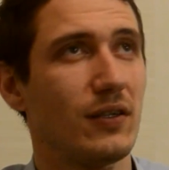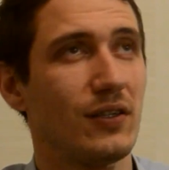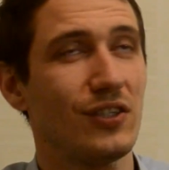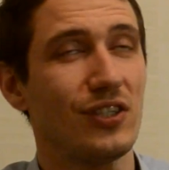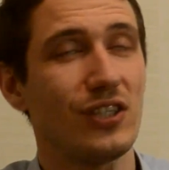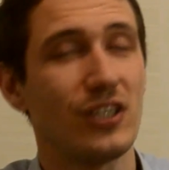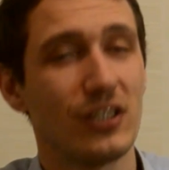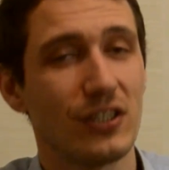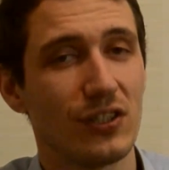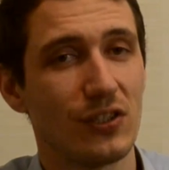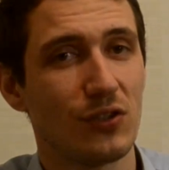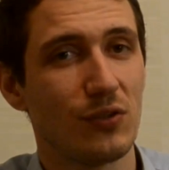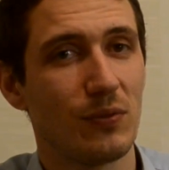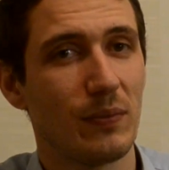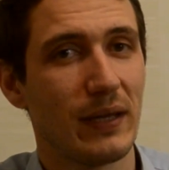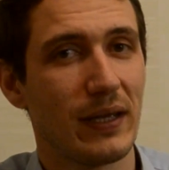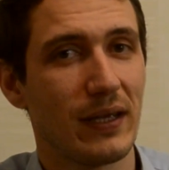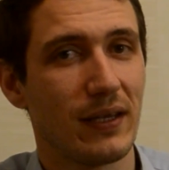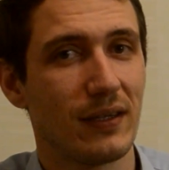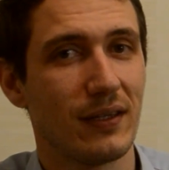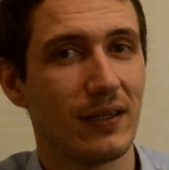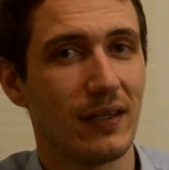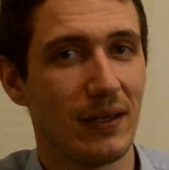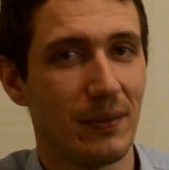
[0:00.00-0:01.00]
just to
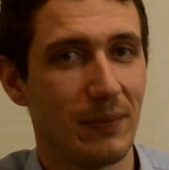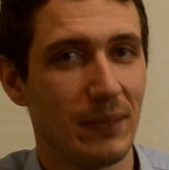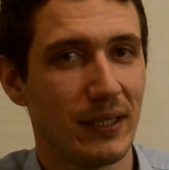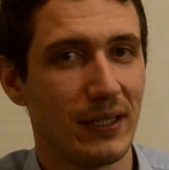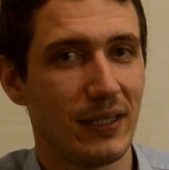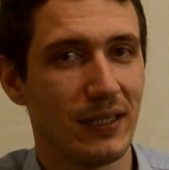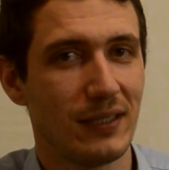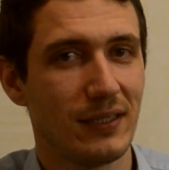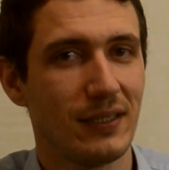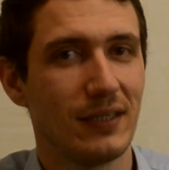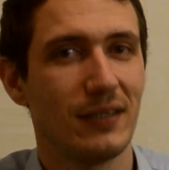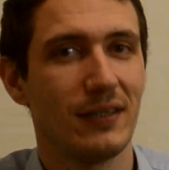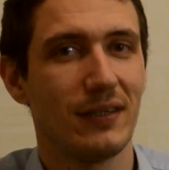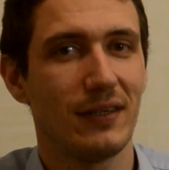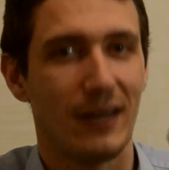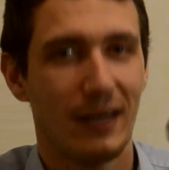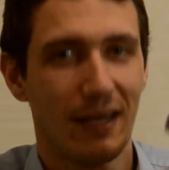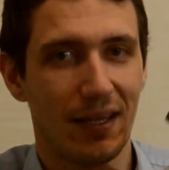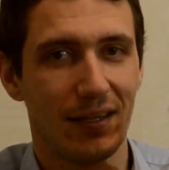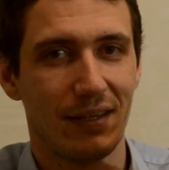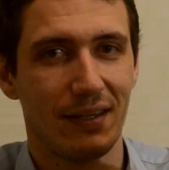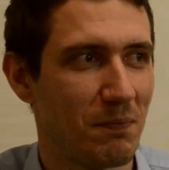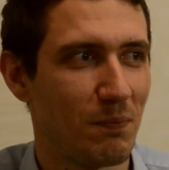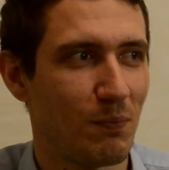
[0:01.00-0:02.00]
make it a bit easier
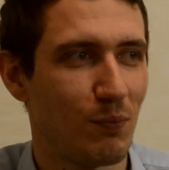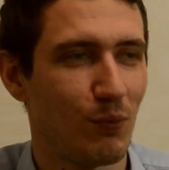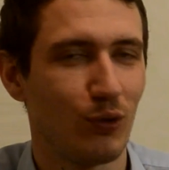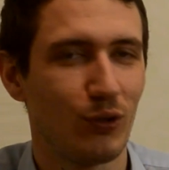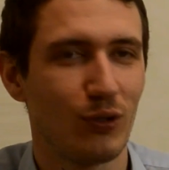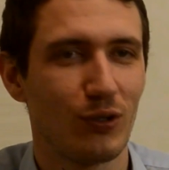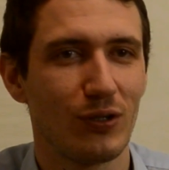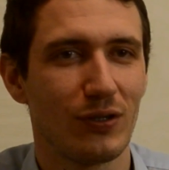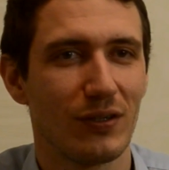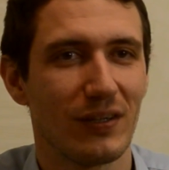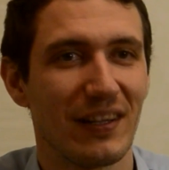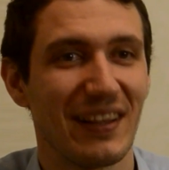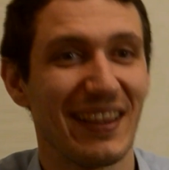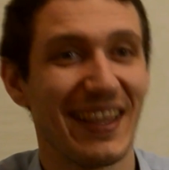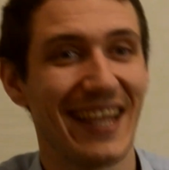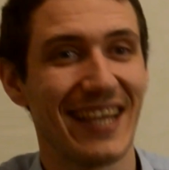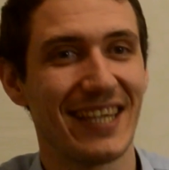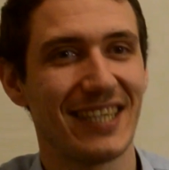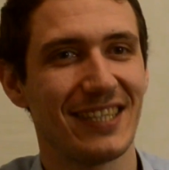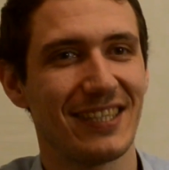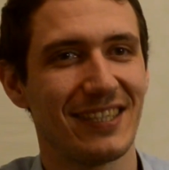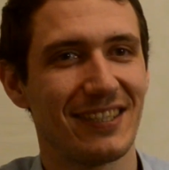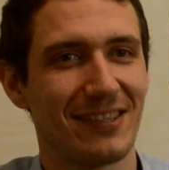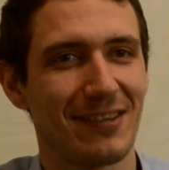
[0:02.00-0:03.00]
and put
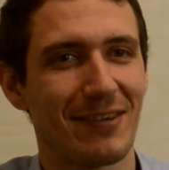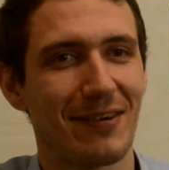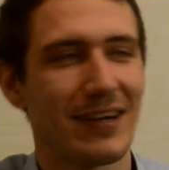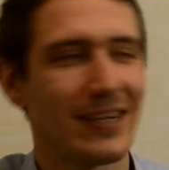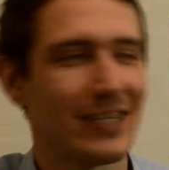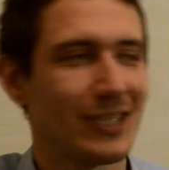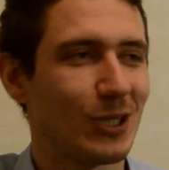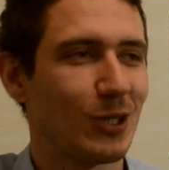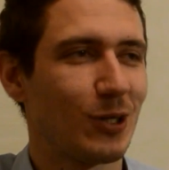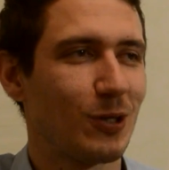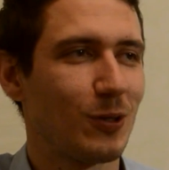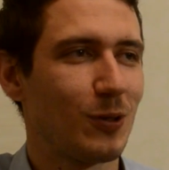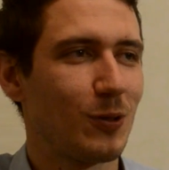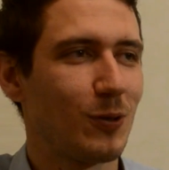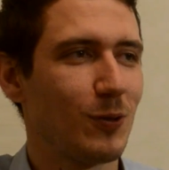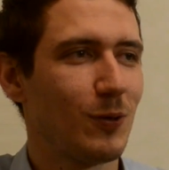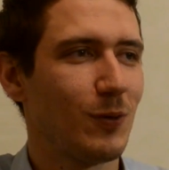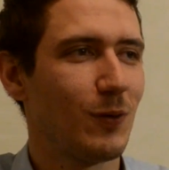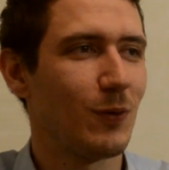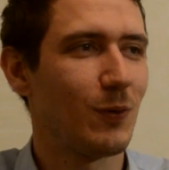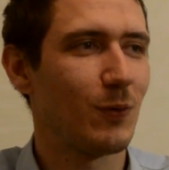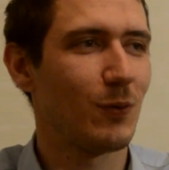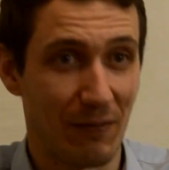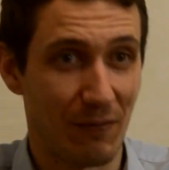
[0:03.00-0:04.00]
less stress on
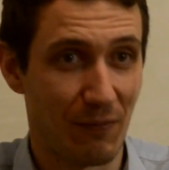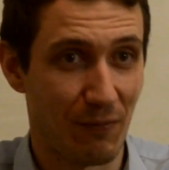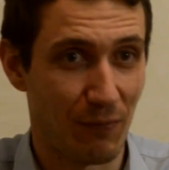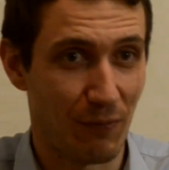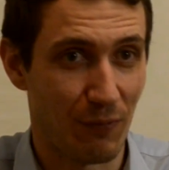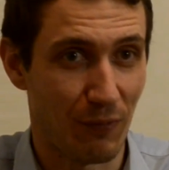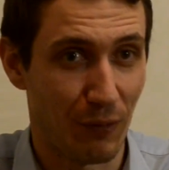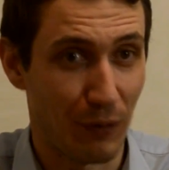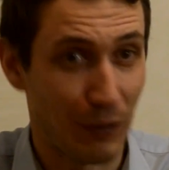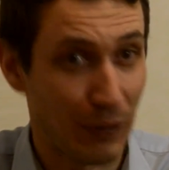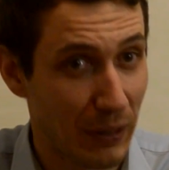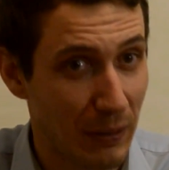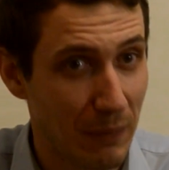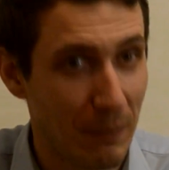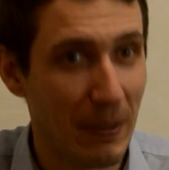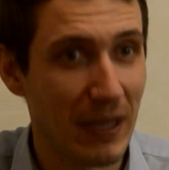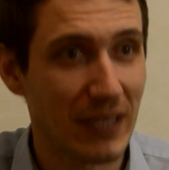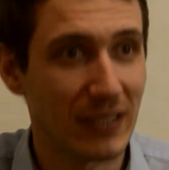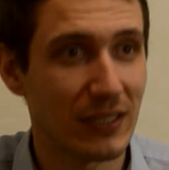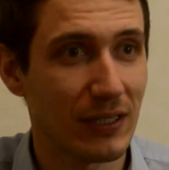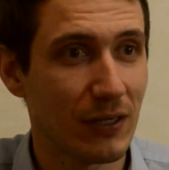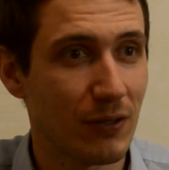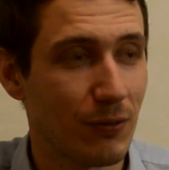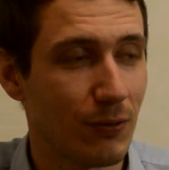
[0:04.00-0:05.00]
you. For the
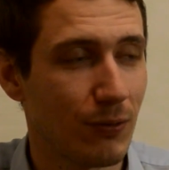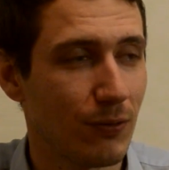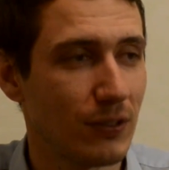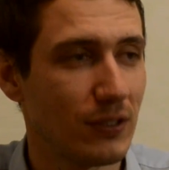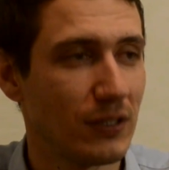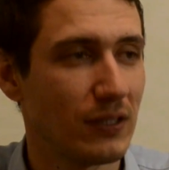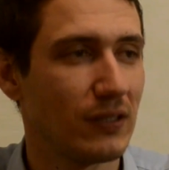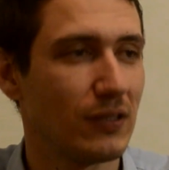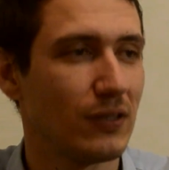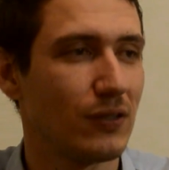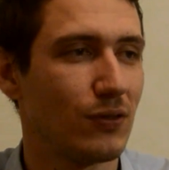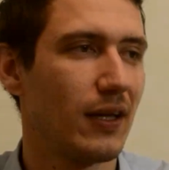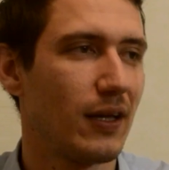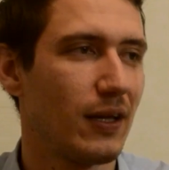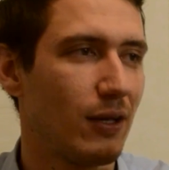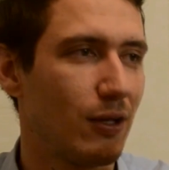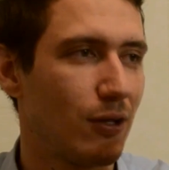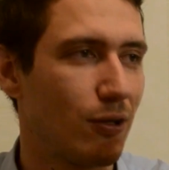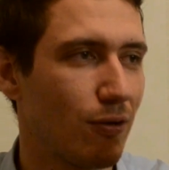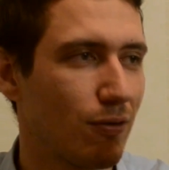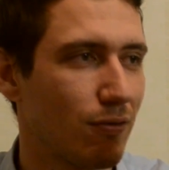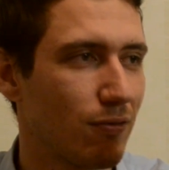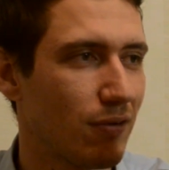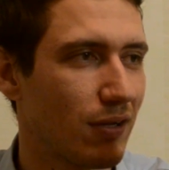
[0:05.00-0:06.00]
basic course, you
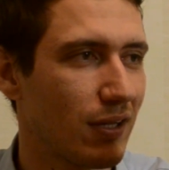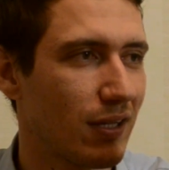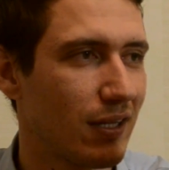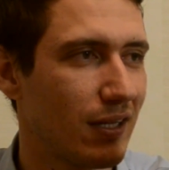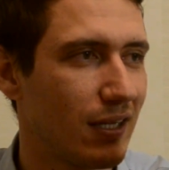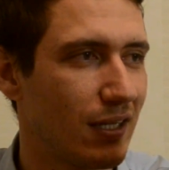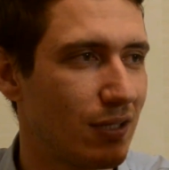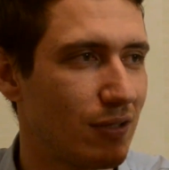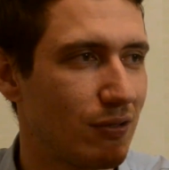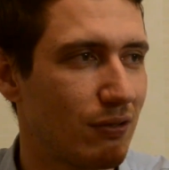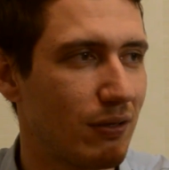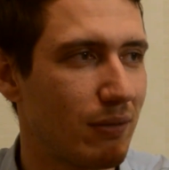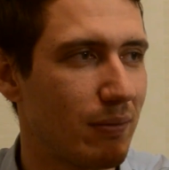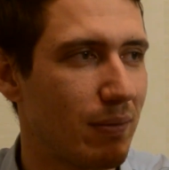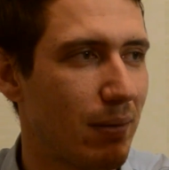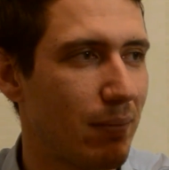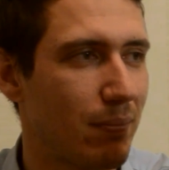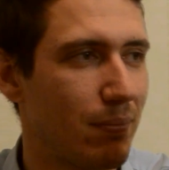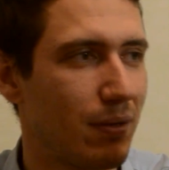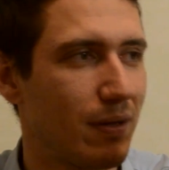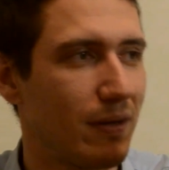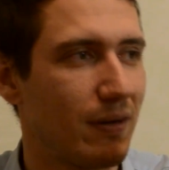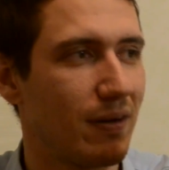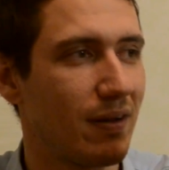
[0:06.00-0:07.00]
don't really need to
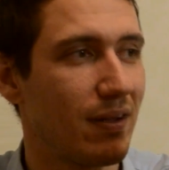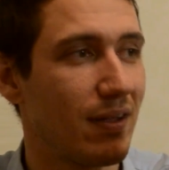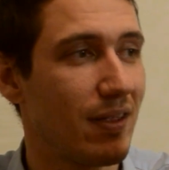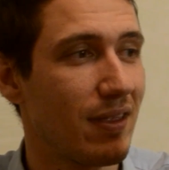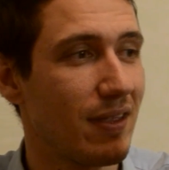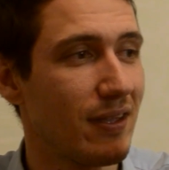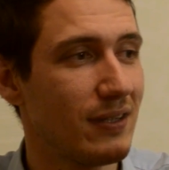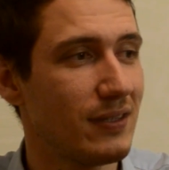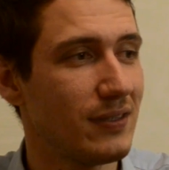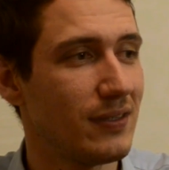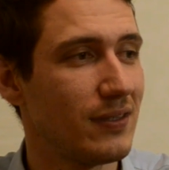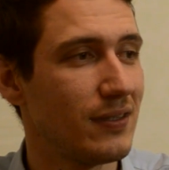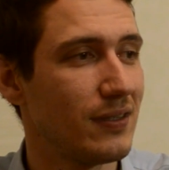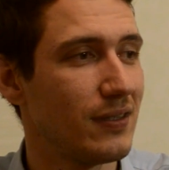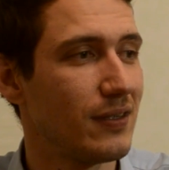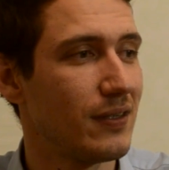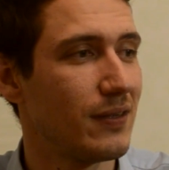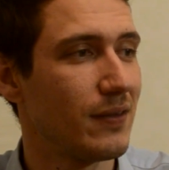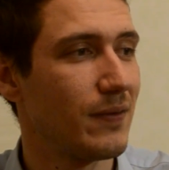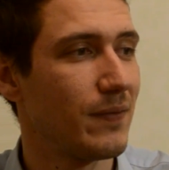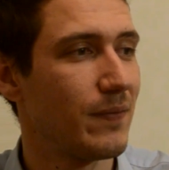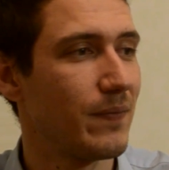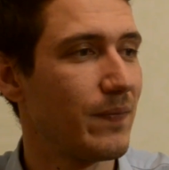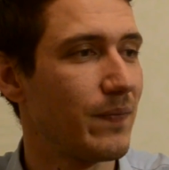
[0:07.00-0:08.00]
remember this.
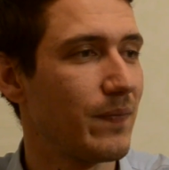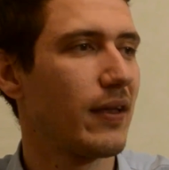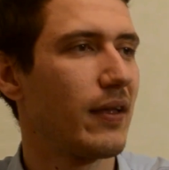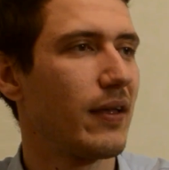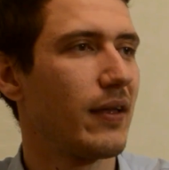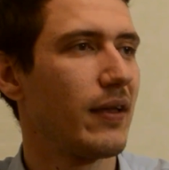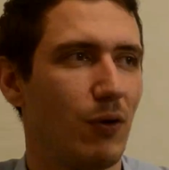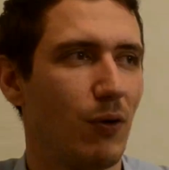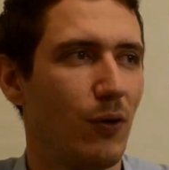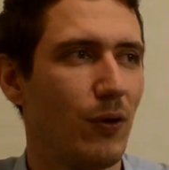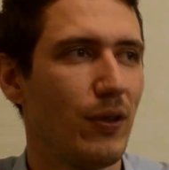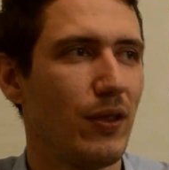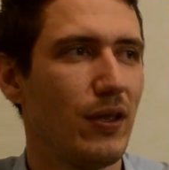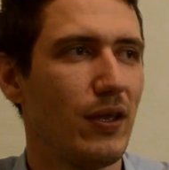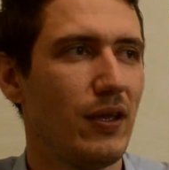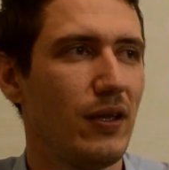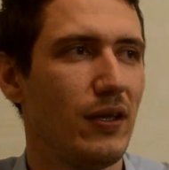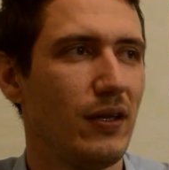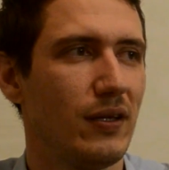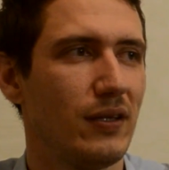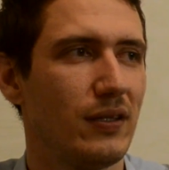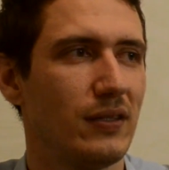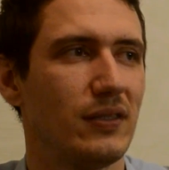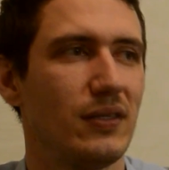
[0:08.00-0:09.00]
Oni
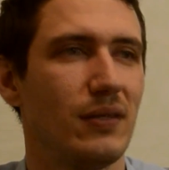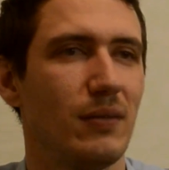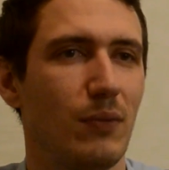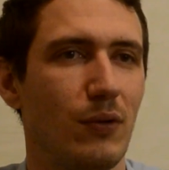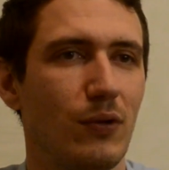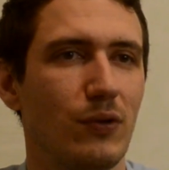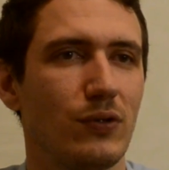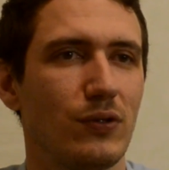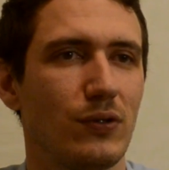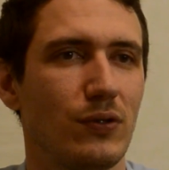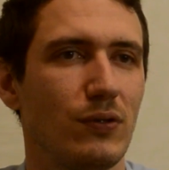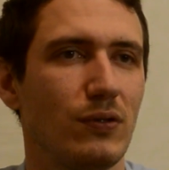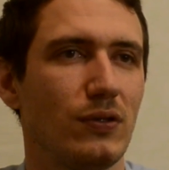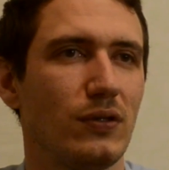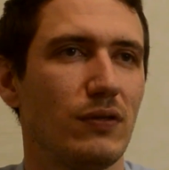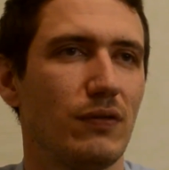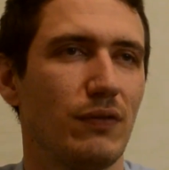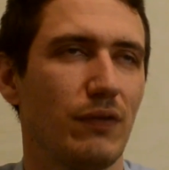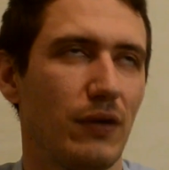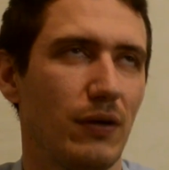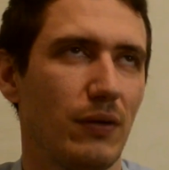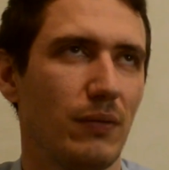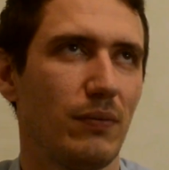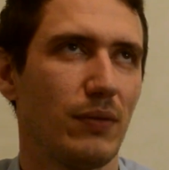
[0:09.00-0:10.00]
is the most used
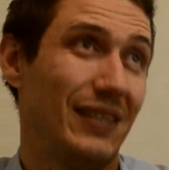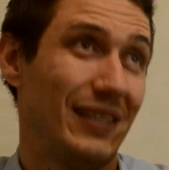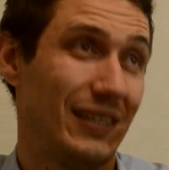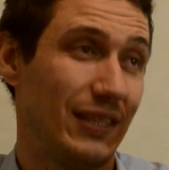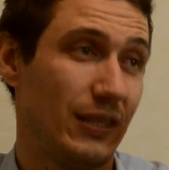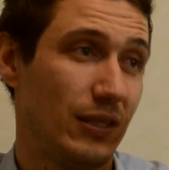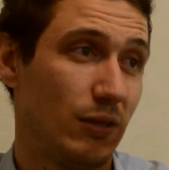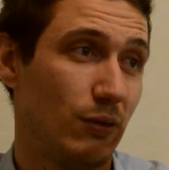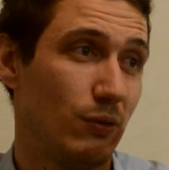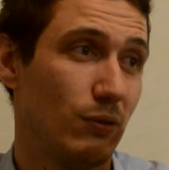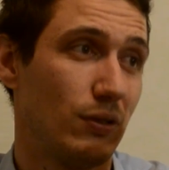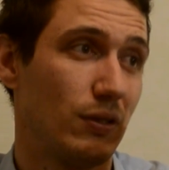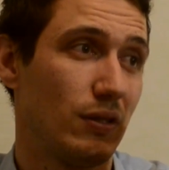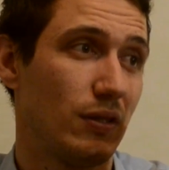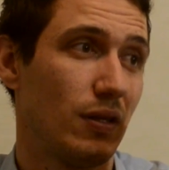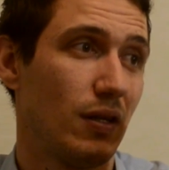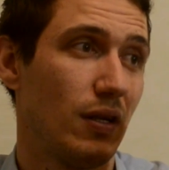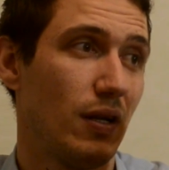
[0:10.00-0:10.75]
form. It's used